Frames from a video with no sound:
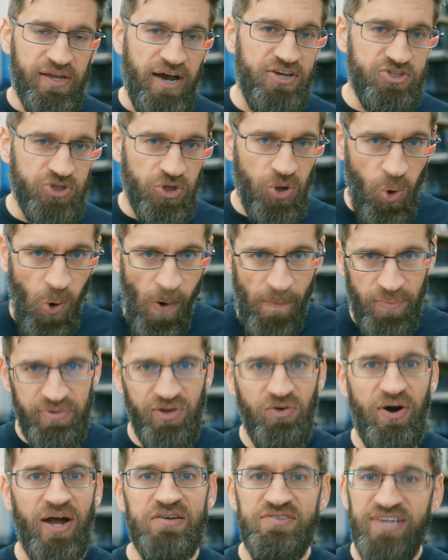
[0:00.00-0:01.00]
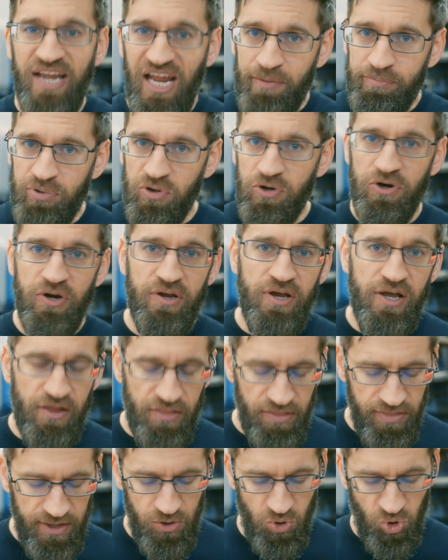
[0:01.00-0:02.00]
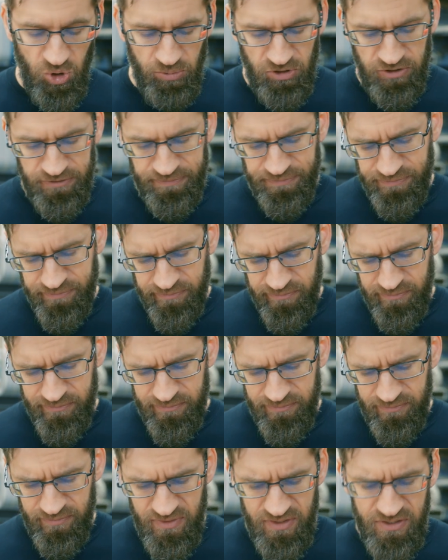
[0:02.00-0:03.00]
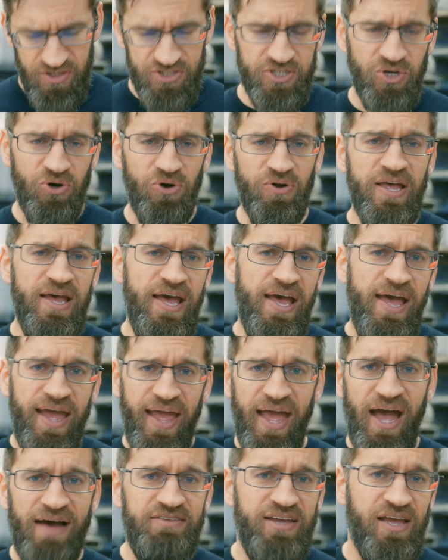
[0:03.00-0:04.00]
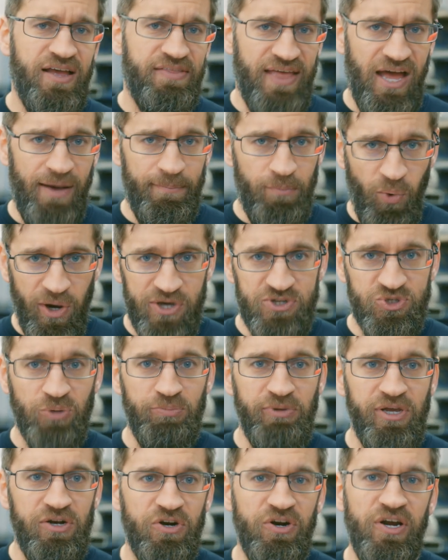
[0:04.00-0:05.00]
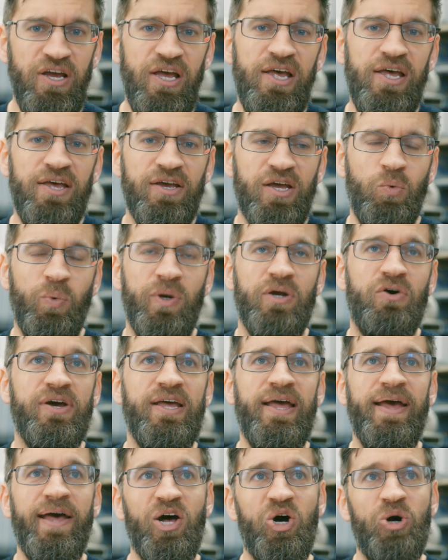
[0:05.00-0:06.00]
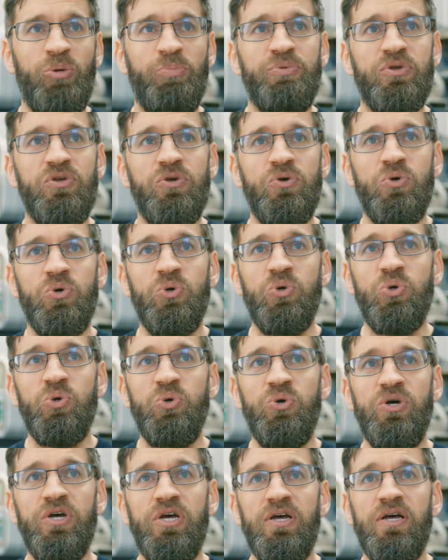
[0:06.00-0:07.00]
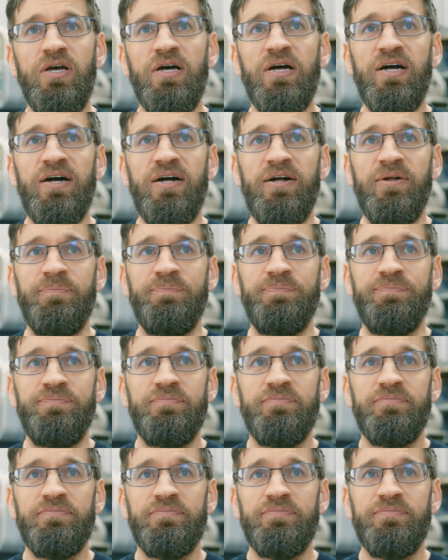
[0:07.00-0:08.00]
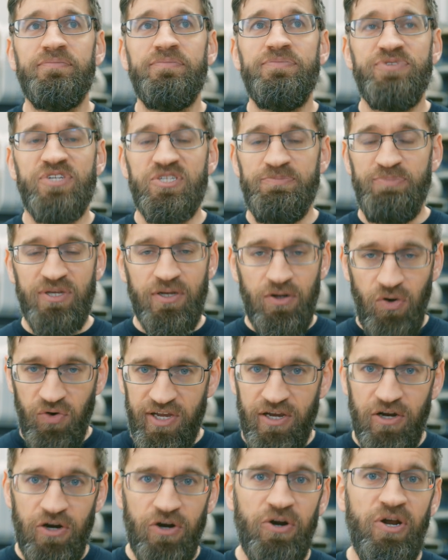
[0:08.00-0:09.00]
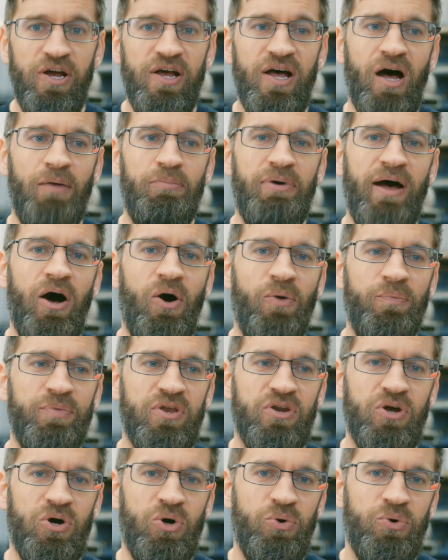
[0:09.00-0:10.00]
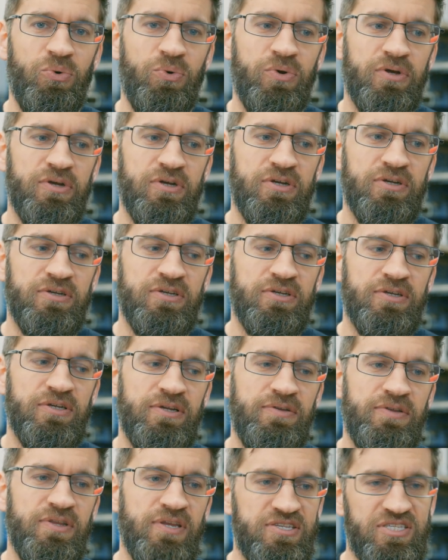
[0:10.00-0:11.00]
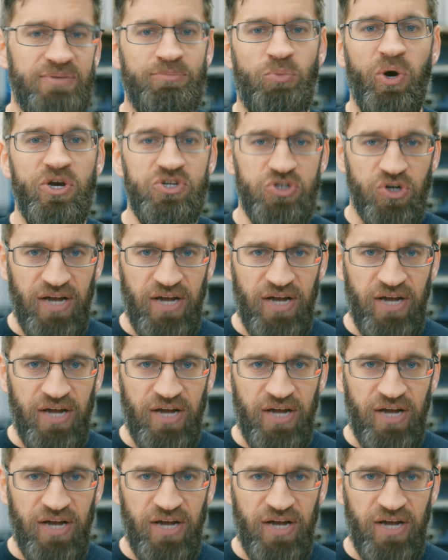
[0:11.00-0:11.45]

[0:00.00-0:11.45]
your home to be a lot damper than normal. So having that moisture meter to really help you just be clear about, is the moisture